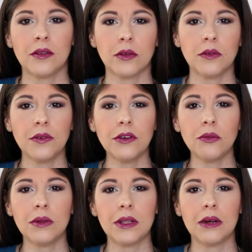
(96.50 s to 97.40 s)
So the first
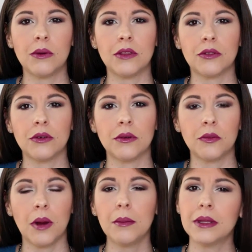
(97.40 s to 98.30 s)
one that I went through is
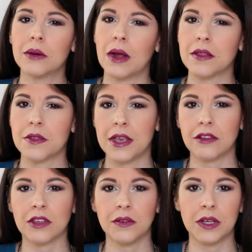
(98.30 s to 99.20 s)
probably around the
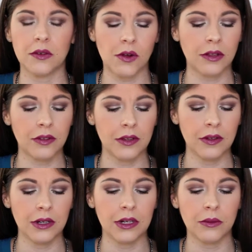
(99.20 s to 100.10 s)
Thanksgiving fall season,
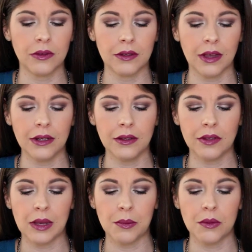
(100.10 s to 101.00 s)
and it was a tiny
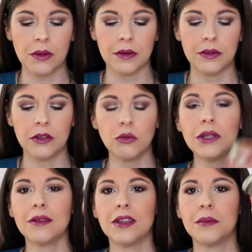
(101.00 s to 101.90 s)
sample of the
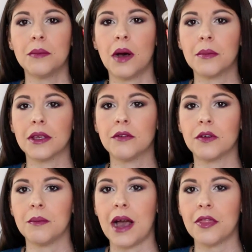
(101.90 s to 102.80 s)
Sweet Cinnamon Pumpkin
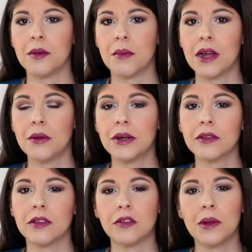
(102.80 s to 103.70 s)
from Bath & Body Works.
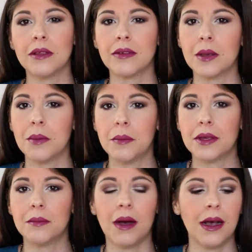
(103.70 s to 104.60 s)
It smells like
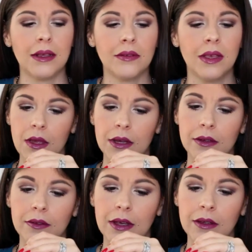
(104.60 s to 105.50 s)
pumpkin pies. It
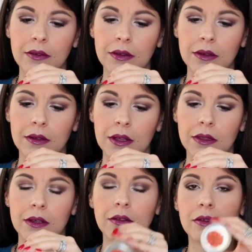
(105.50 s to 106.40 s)
says that
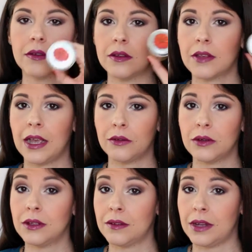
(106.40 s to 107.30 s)
this candle
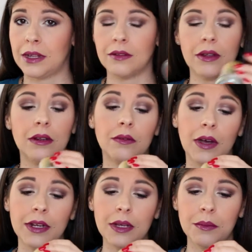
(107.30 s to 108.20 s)
contains an
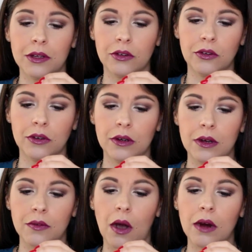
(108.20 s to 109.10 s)
inviting mixture
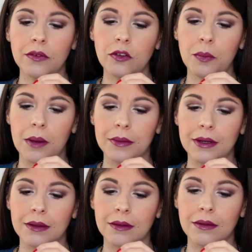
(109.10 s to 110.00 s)
of harvest
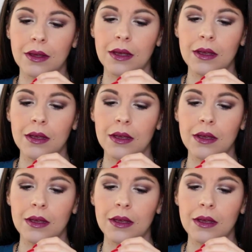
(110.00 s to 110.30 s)
pumpkins,